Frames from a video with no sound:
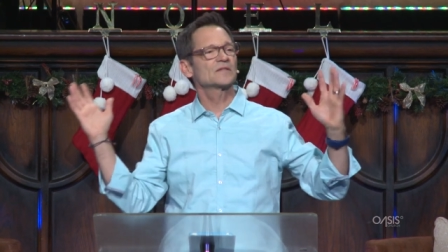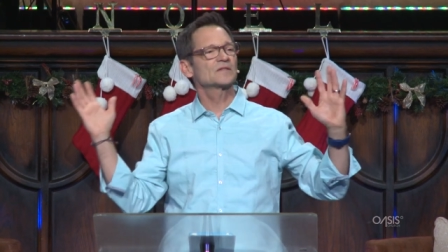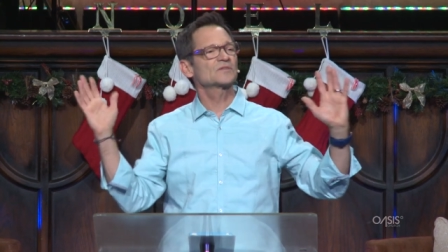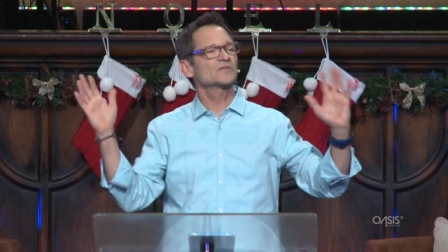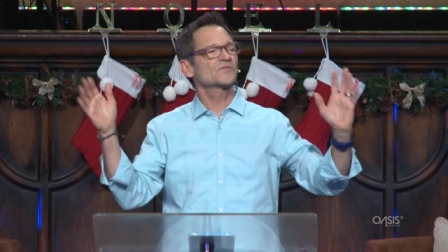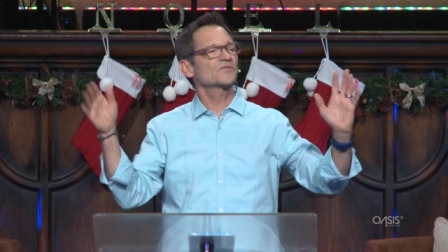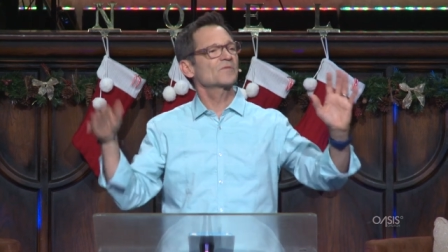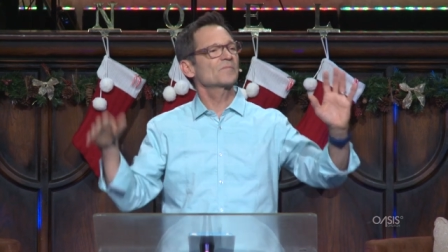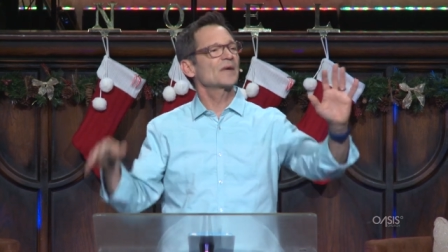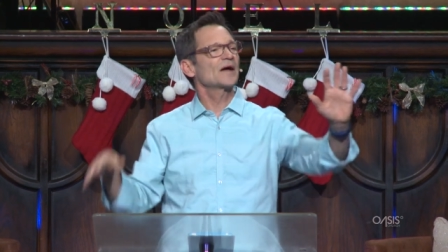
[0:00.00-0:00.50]
This
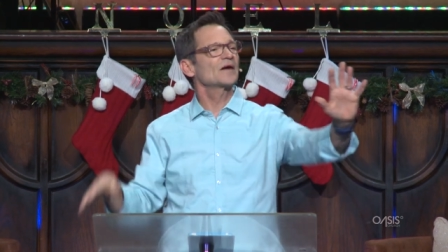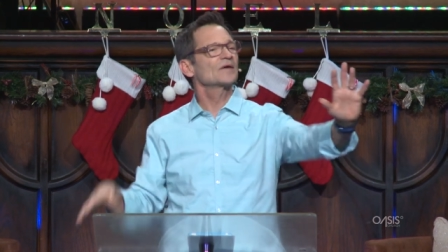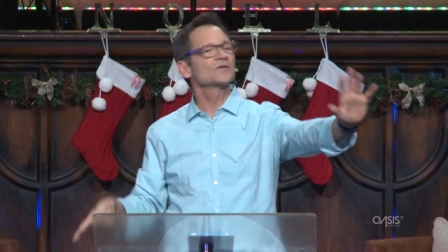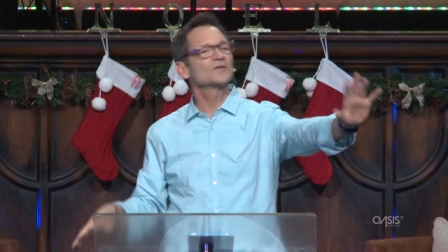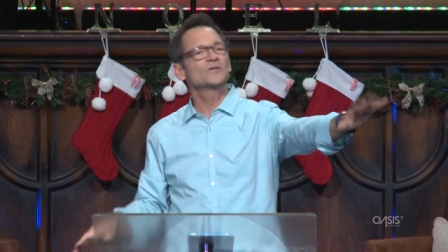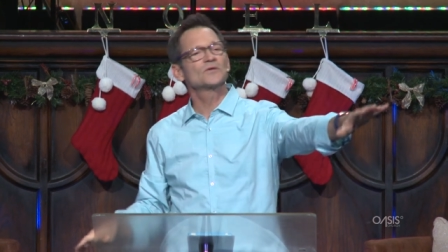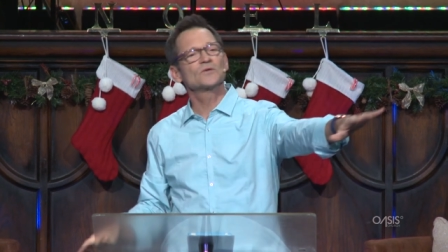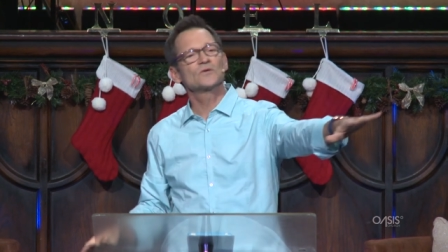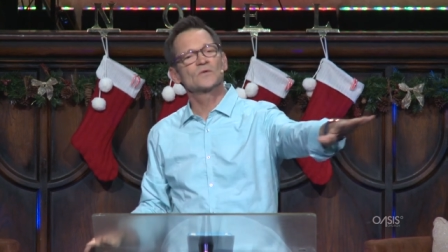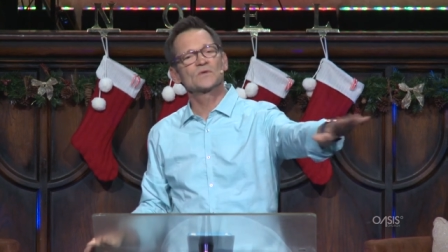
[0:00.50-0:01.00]
is about
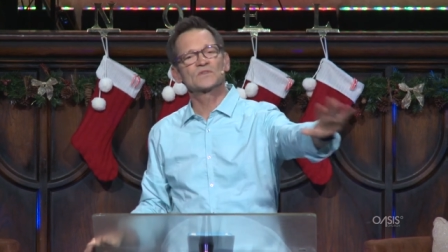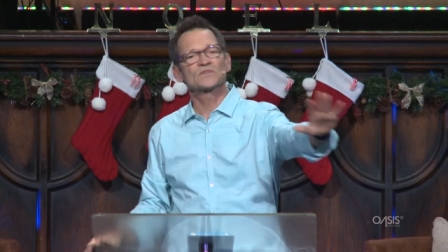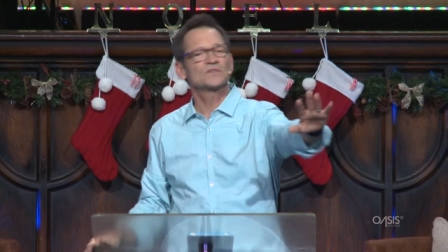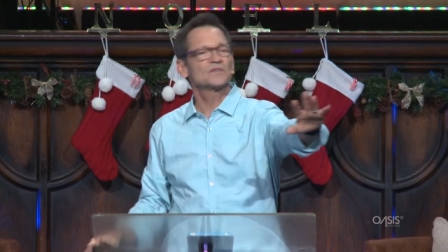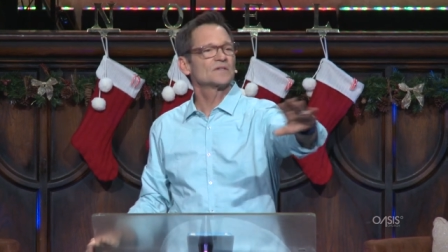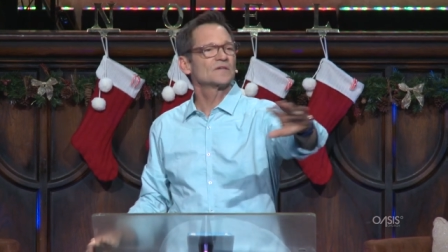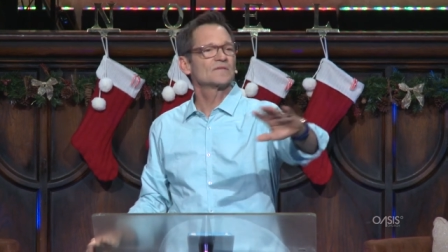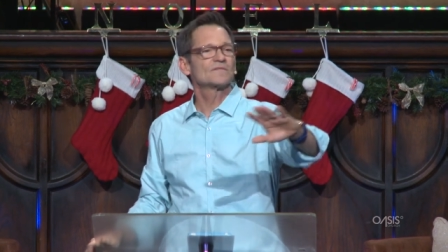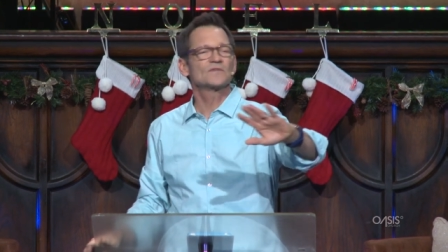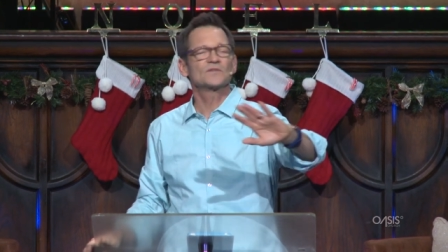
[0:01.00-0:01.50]
you as an
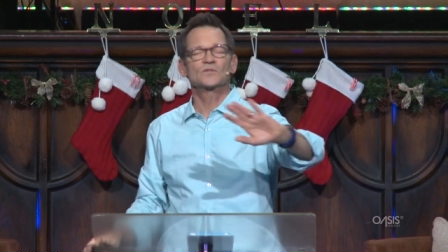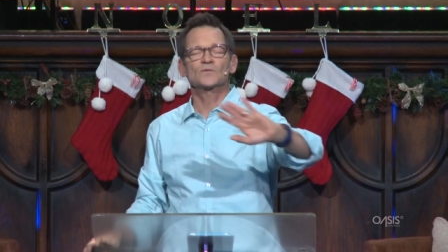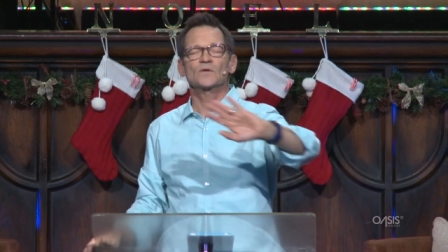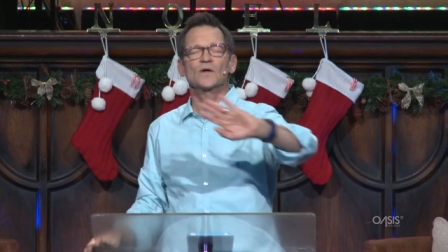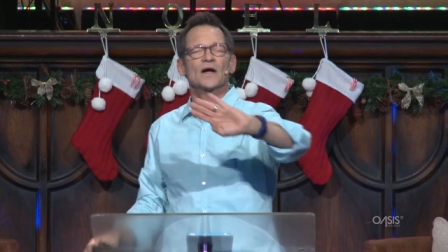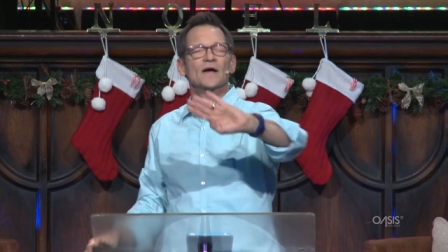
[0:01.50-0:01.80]
individual.